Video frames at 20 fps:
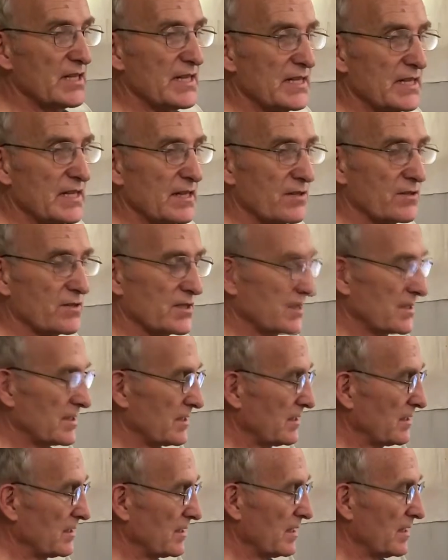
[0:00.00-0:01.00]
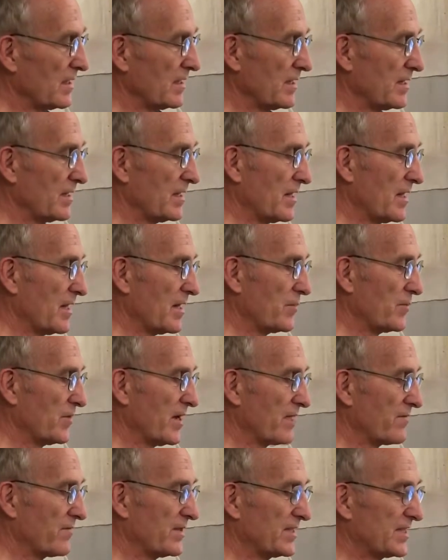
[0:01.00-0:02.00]
details and we
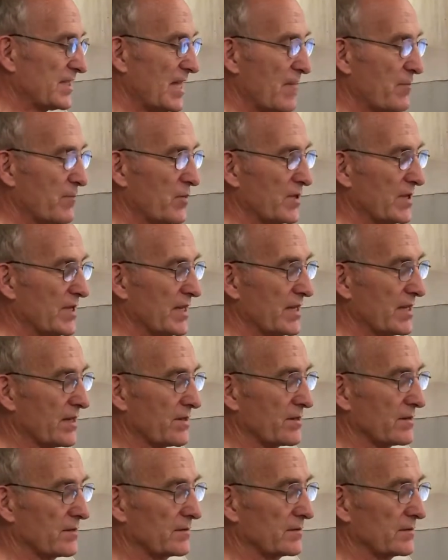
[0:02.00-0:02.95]
have the sample here.